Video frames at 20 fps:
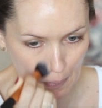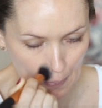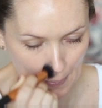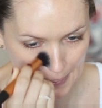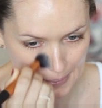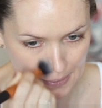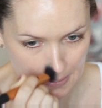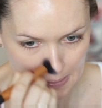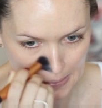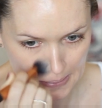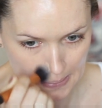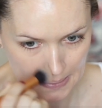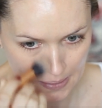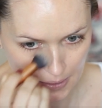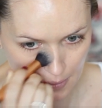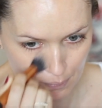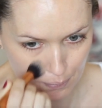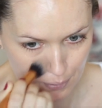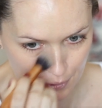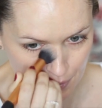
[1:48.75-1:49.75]
pointed
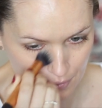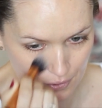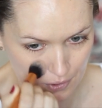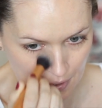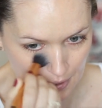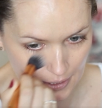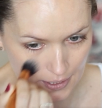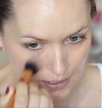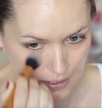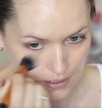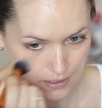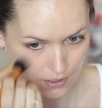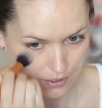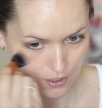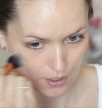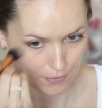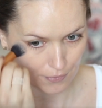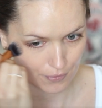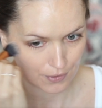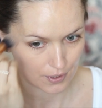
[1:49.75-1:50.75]
and the bristles are nice and
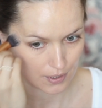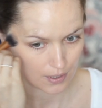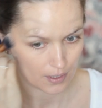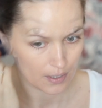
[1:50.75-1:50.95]
soft.